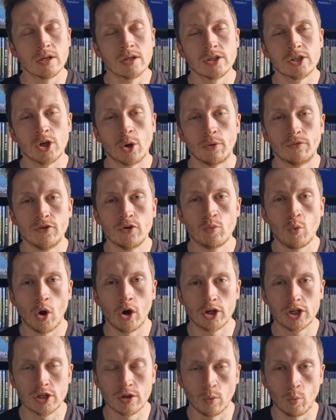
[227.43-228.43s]
So if you
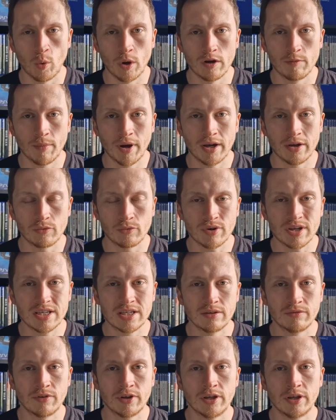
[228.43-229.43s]
watched one of my
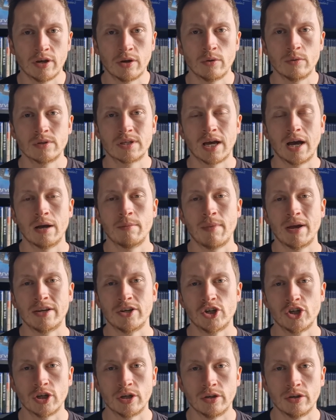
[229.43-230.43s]
recent videos, I
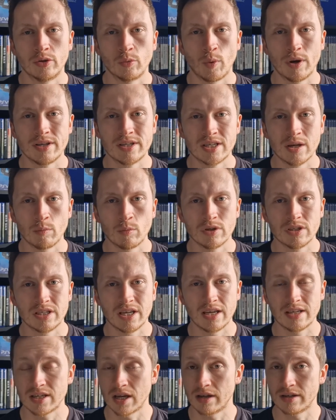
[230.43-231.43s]
mentioned when someone
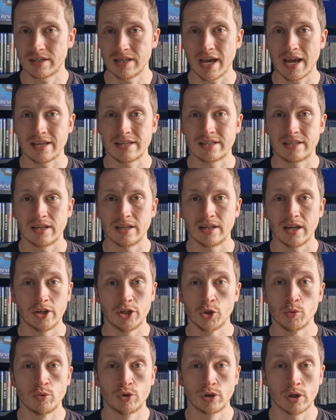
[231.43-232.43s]
says untested and
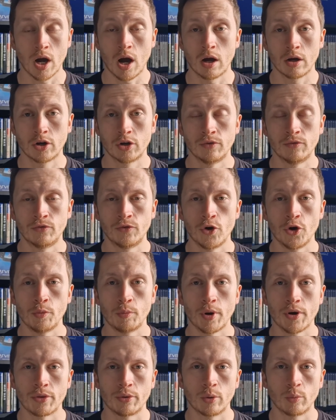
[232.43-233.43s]
you can't confirm
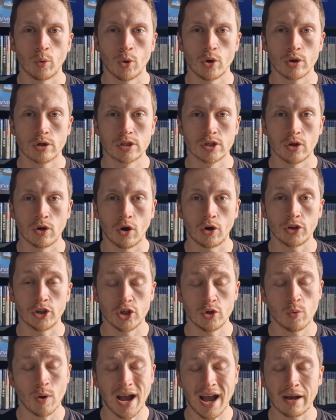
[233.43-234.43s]
whether it works or not,
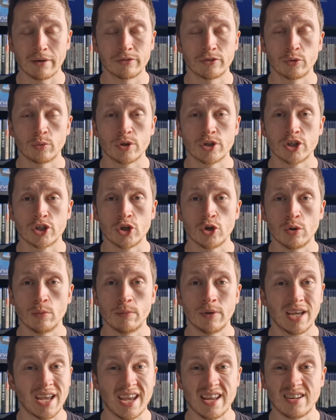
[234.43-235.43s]
you have to
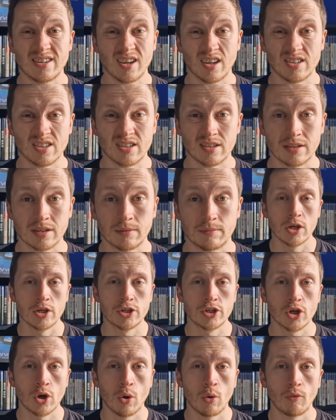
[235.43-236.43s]
assume it doesn't.
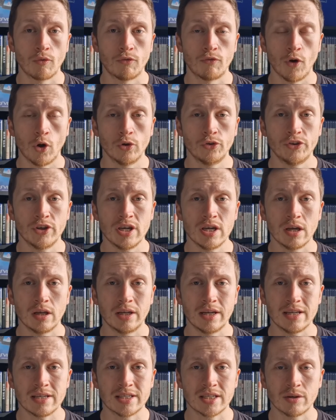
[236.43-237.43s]
So faulty
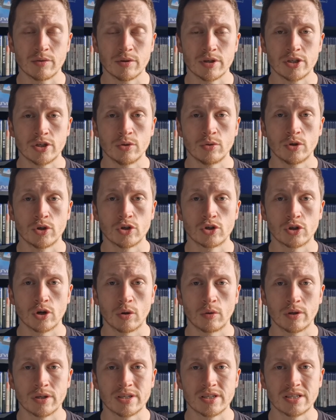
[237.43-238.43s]
Elite Series two
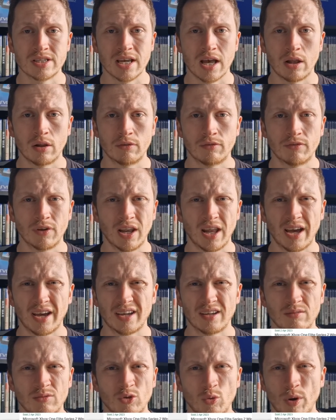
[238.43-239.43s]
controllers sell for
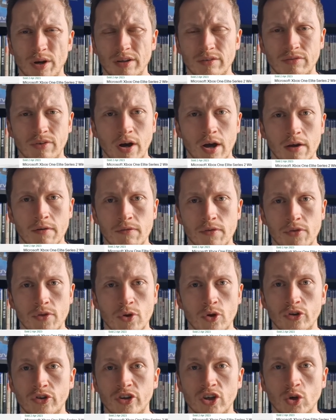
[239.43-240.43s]
like twenty-five,
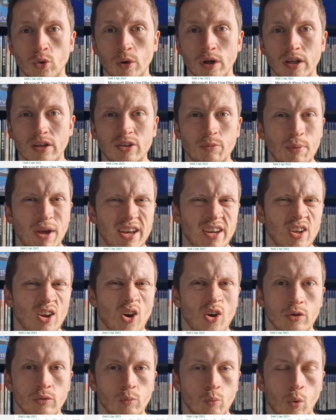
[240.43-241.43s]
thirty quid, depending
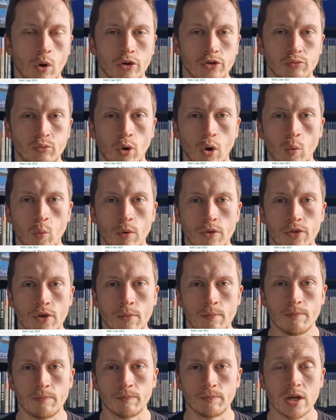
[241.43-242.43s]
on what's wrong with
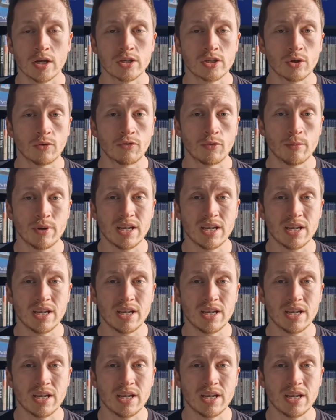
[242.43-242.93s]
them. So for